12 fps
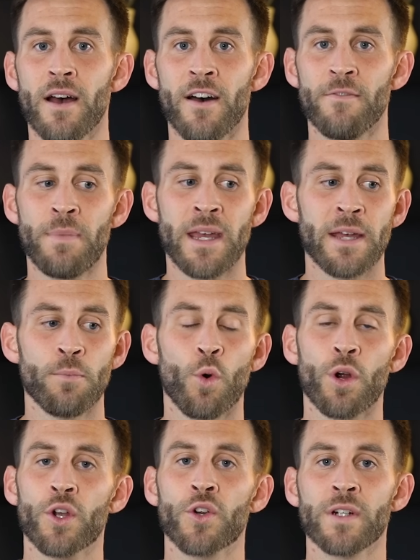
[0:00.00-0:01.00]
of being
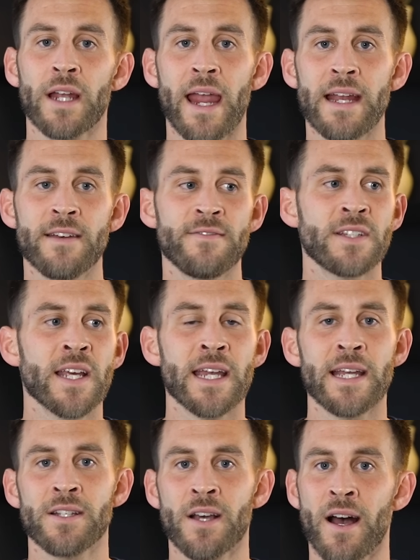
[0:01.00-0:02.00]
more creative,
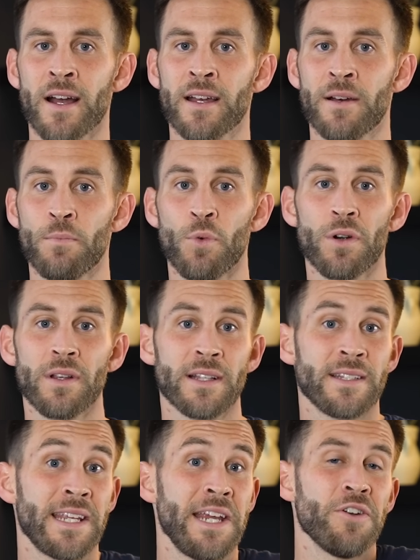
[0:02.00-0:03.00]
tiki-taka, more
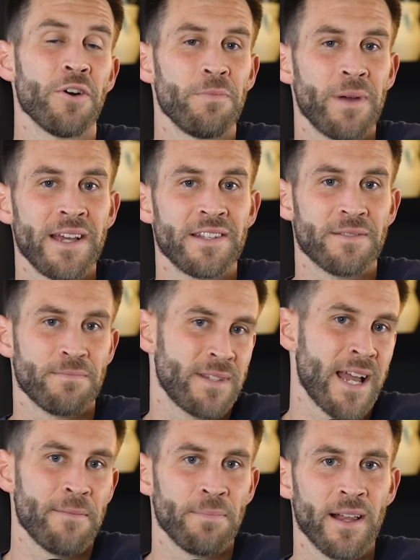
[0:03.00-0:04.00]
Latino-based type